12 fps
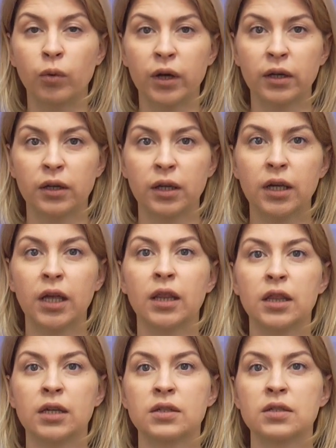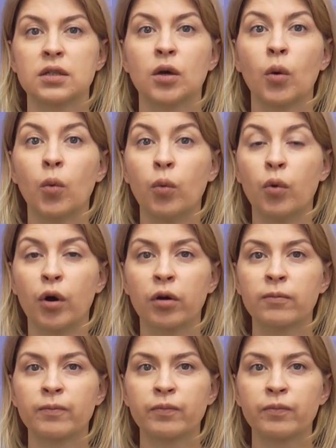win in this war.